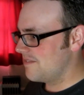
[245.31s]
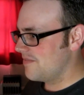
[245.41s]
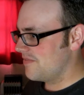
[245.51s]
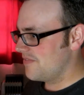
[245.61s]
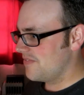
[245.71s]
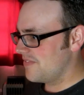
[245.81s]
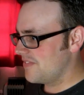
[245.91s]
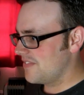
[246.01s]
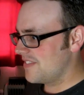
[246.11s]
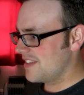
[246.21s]
why are you
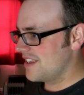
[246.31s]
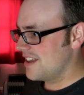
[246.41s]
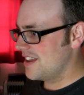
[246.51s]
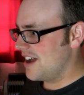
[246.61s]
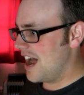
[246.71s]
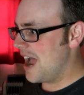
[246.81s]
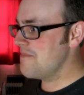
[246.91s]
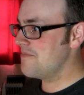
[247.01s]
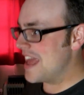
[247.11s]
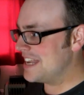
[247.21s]
venting out here?
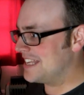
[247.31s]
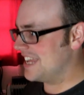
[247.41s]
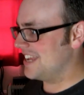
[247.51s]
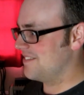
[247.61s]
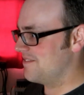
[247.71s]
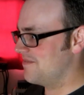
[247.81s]
I'm venting.